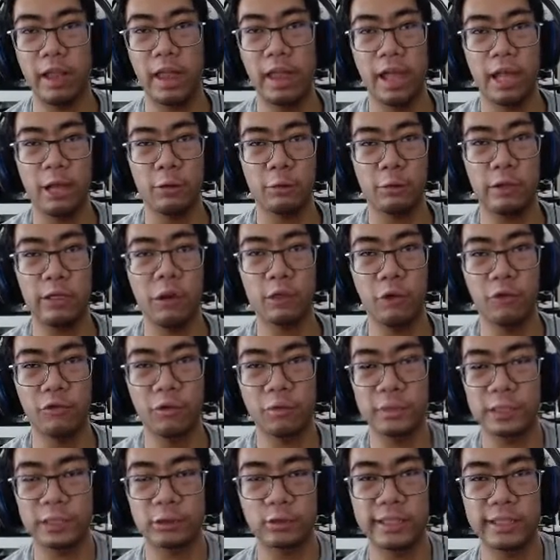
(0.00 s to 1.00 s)
when you go from
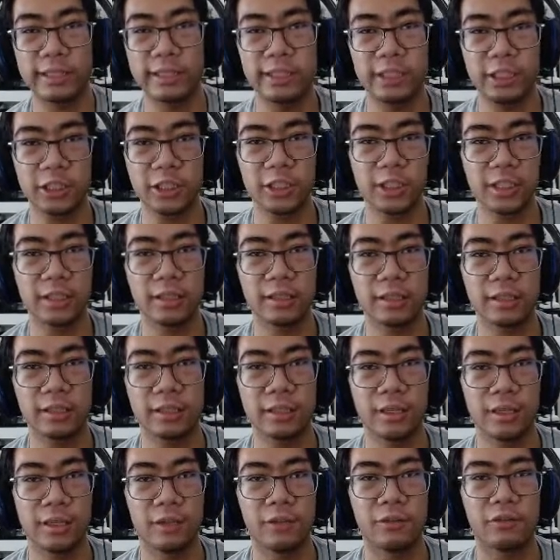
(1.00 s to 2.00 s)
the transition
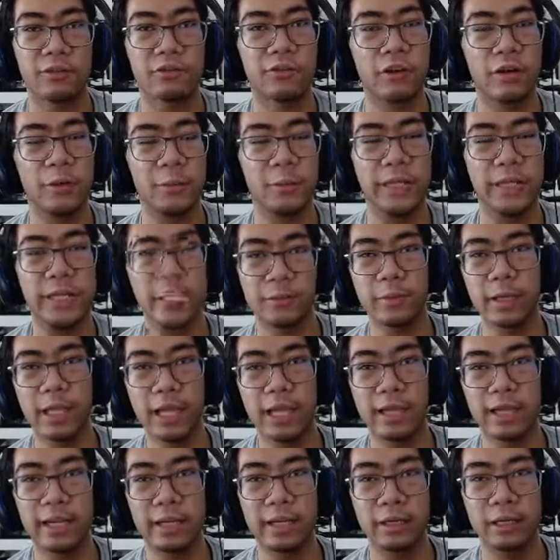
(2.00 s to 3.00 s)
from him
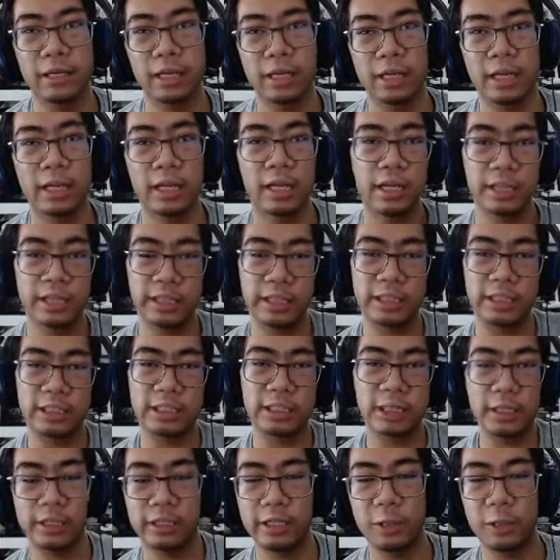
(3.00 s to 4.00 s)
getting his
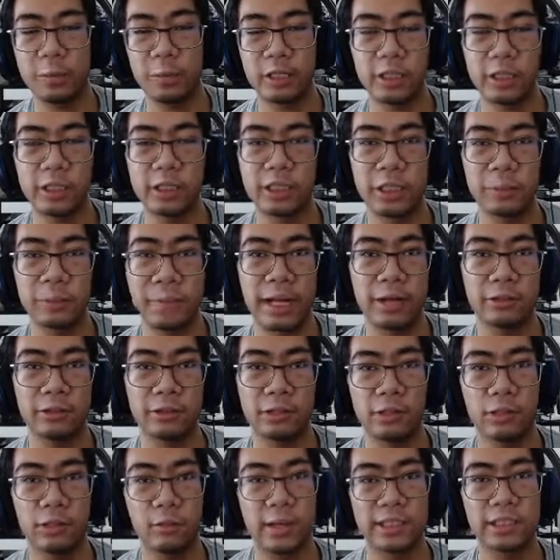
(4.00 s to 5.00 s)
inhibitor chip out to
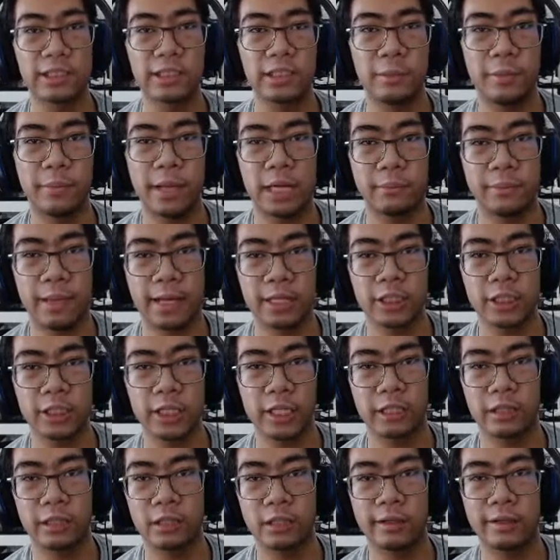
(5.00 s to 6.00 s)
the rest of the Bad Batch
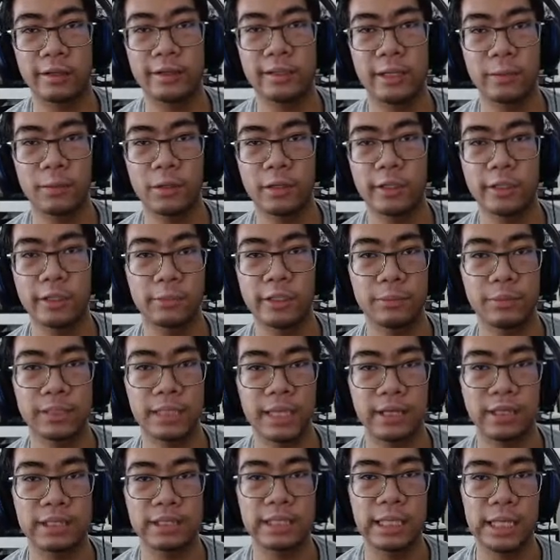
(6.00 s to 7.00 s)
getting their inhibitor chips
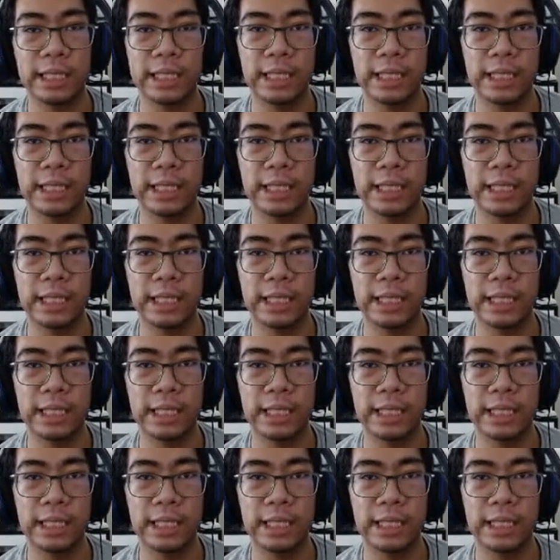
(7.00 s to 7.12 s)
out,